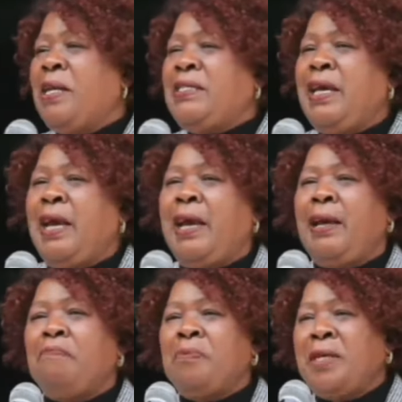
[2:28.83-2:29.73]
But
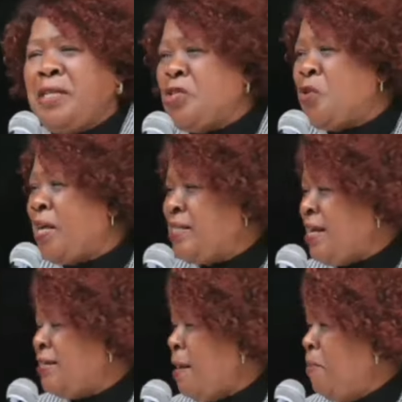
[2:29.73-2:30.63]

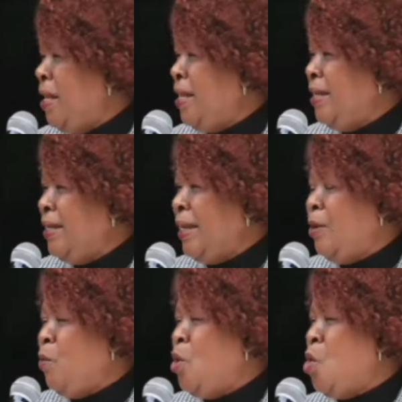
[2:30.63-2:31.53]
detractors are many,
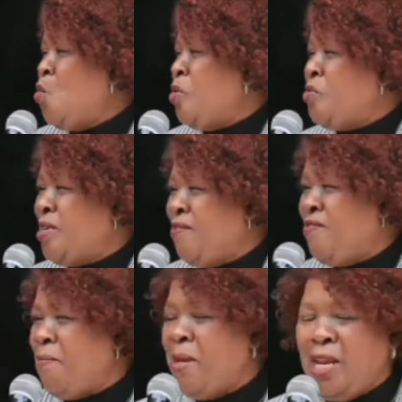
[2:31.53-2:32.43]
and we don't want to
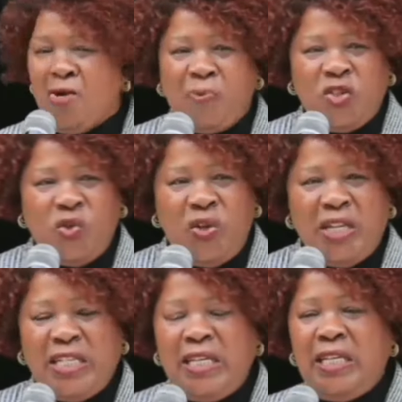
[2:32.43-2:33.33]
give them any
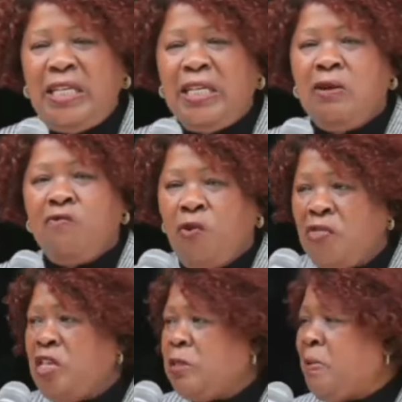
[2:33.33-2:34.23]
opportunity
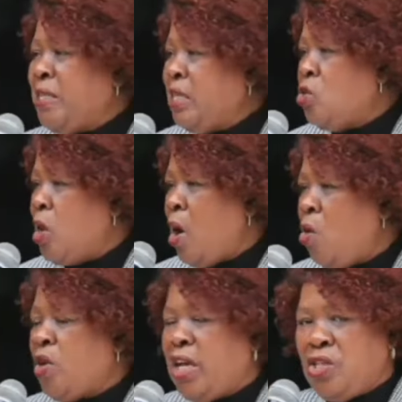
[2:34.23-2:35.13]
for this particular
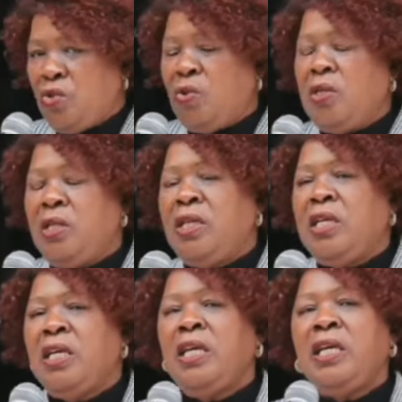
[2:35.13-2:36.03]
occasion.
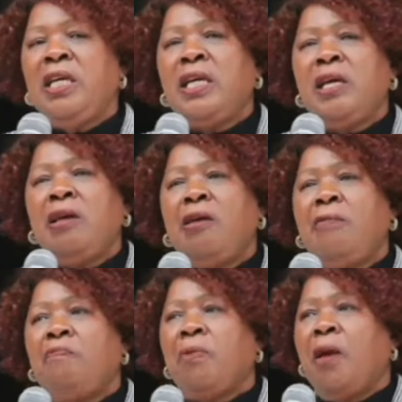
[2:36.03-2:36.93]

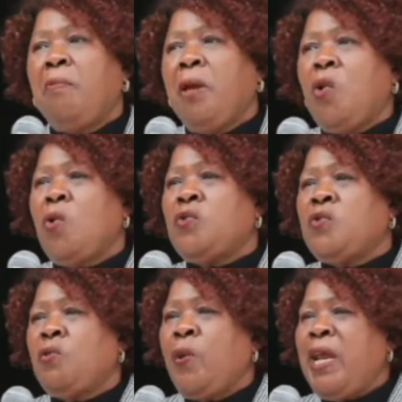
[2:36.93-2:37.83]

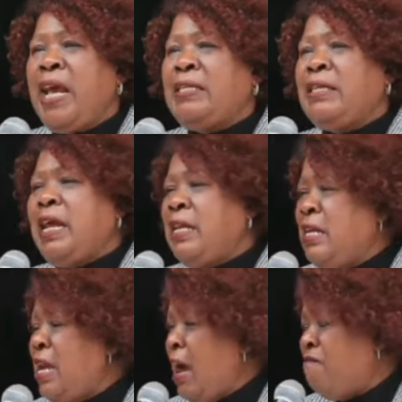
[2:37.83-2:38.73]
Because when I said I
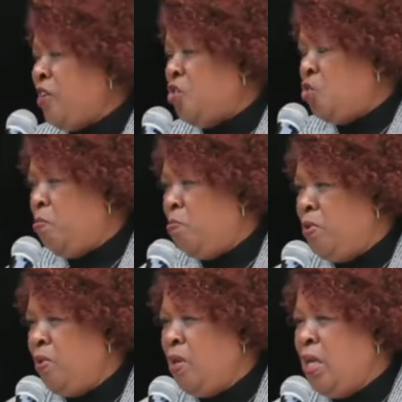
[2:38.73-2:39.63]
didn't have a job,
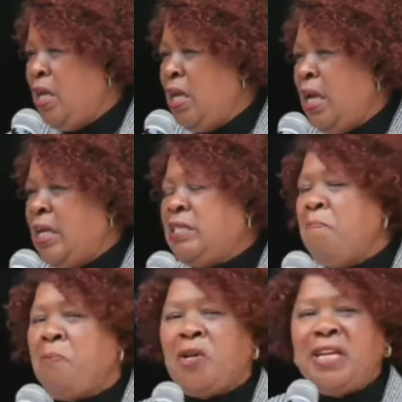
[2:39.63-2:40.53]
it's
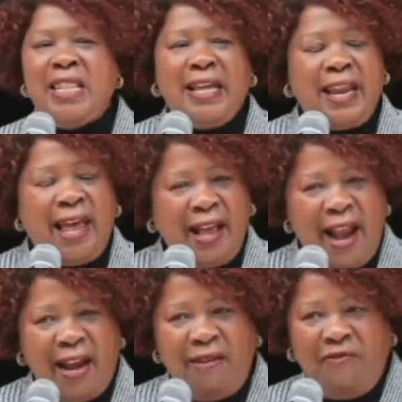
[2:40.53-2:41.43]
important that I
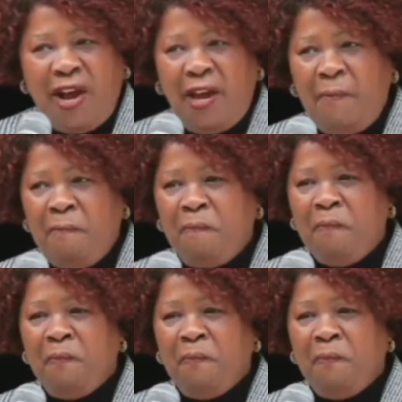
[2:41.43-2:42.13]
clarify